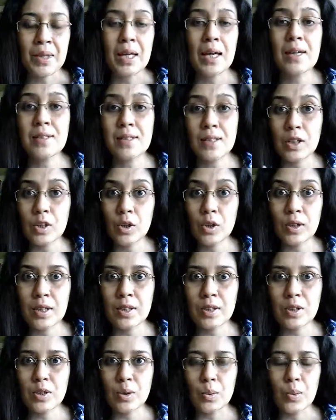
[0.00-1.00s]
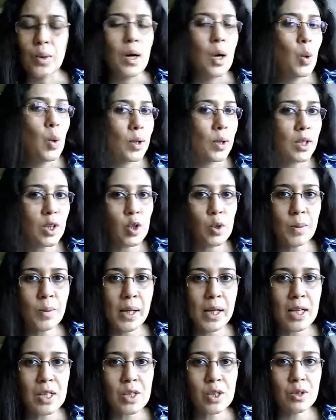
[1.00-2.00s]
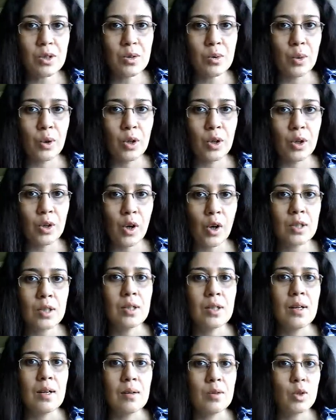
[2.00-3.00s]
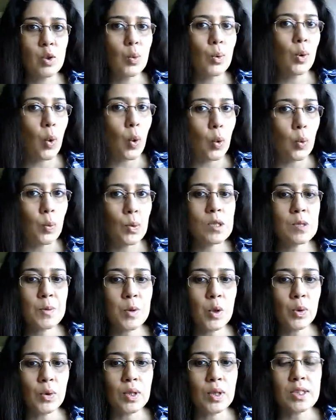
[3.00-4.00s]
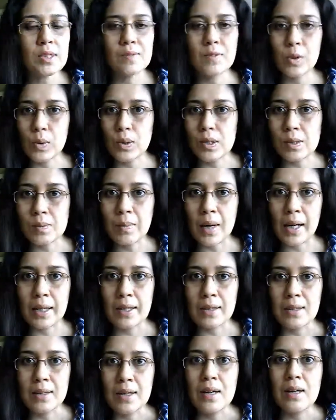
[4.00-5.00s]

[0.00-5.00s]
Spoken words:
It's a good thing to do. Whether you make it to the role or not, you will always be on the interviewer's mind,